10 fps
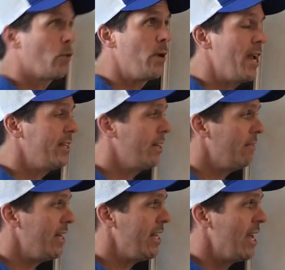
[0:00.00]

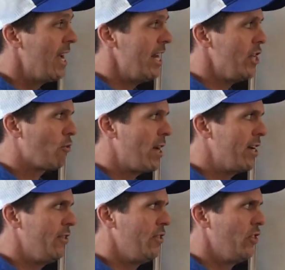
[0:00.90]
creativity, and he
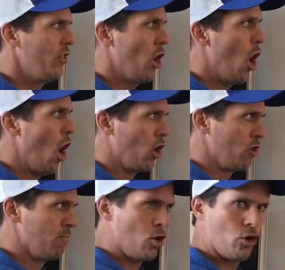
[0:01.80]
created the
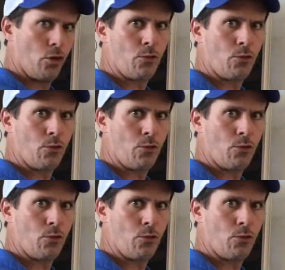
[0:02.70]
Armor